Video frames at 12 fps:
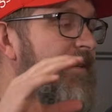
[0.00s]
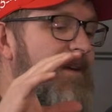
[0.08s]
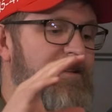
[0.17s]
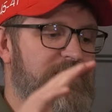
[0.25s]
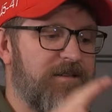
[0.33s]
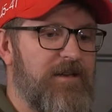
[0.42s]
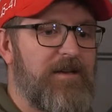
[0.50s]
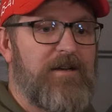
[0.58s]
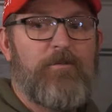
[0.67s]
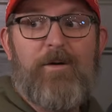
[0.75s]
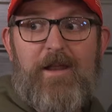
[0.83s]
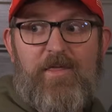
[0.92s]
It's
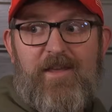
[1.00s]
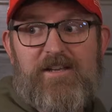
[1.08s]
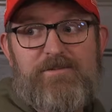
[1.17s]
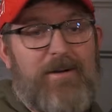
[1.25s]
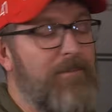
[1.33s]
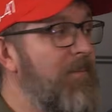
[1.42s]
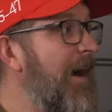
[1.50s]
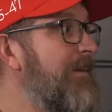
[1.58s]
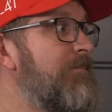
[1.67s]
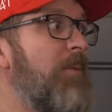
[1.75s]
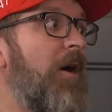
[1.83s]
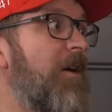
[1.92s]
what he thinks about
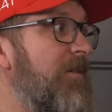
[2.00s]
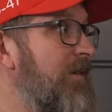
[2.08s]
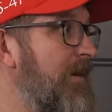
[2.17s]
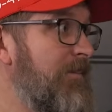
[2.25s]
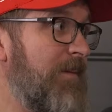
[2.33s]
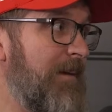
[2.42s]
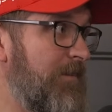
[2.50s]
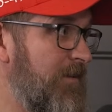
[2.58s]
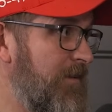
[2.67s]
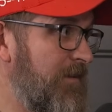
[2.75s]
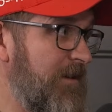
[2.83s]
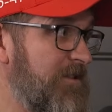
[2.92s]
Biden pardoning
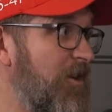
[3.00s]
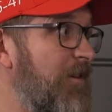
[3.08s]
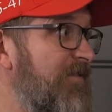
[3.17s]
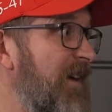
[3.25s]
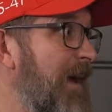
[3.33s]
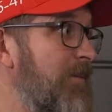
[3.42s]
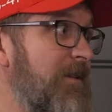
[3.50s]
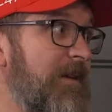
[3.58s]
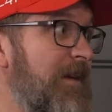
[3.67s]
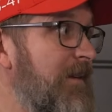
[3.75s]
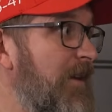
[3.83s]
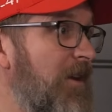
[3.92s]
people, his whole
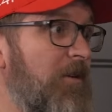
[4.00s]
family.